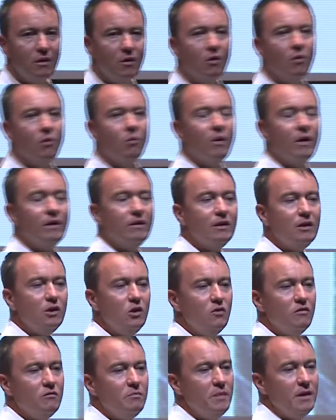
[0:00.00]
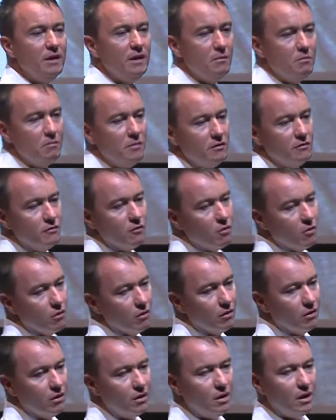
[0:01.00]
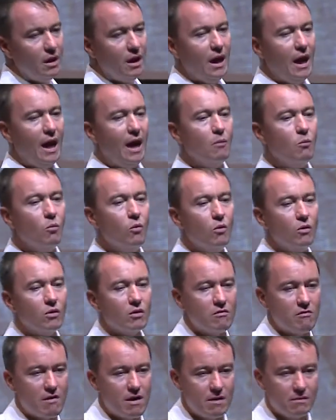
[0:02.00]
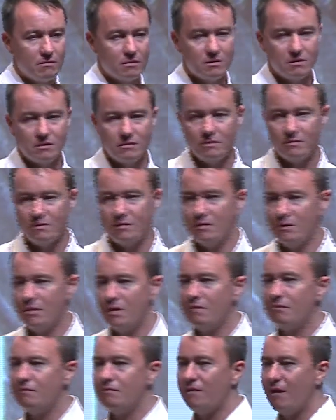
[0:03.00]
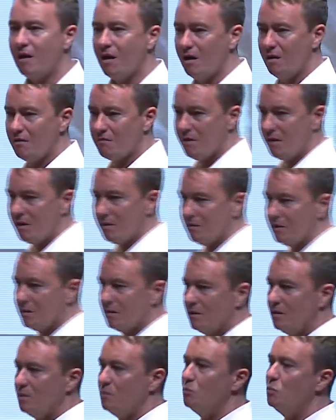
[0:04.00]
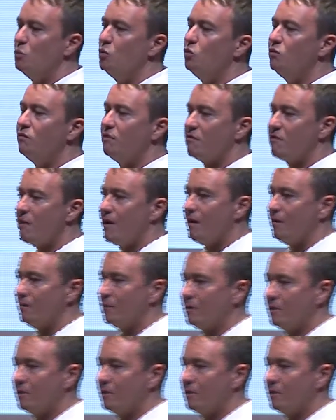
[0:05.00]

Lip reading: or one that you've been in before, and walk around, fly around, move around.